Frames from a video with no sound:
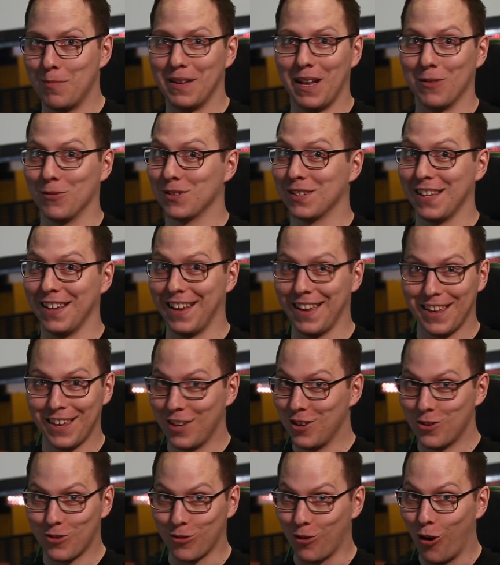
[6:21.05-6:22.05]
and that was like
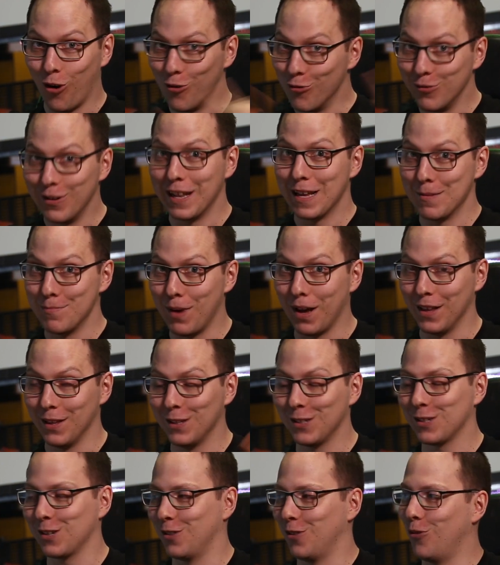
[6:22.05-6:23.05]
your only
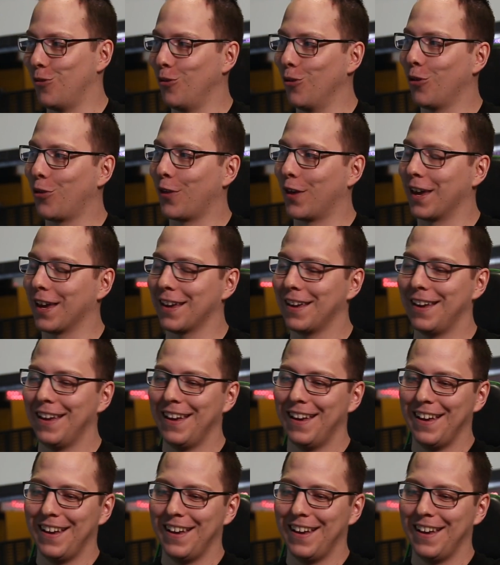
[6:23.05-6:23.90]
buttons on the whole thing.